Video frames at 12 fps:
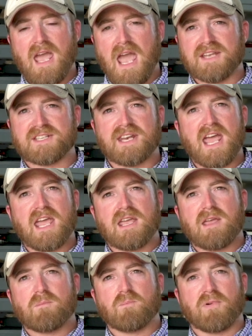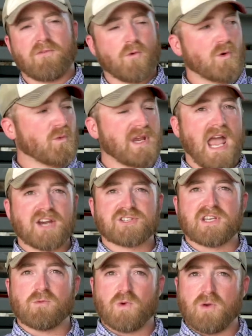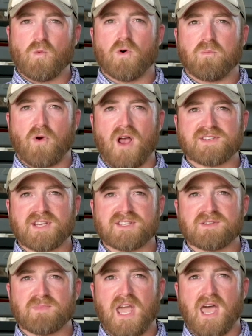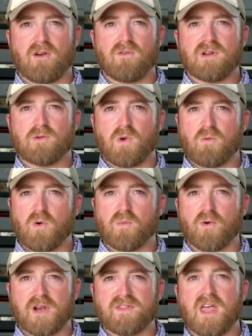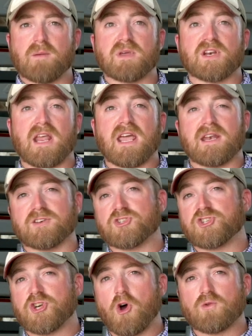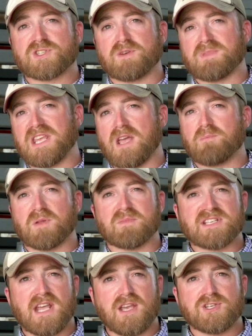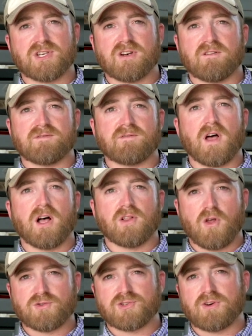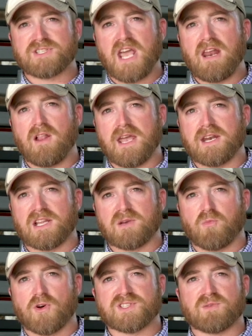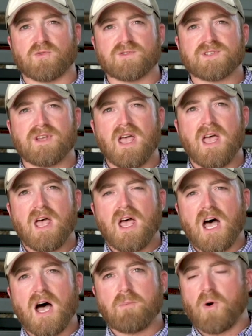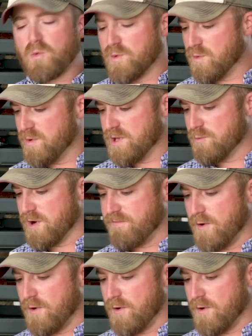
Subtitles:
And today, before we will process some cattle, and we will bring them and show some of the implementation of low-stress cattle handling principles. But we really want to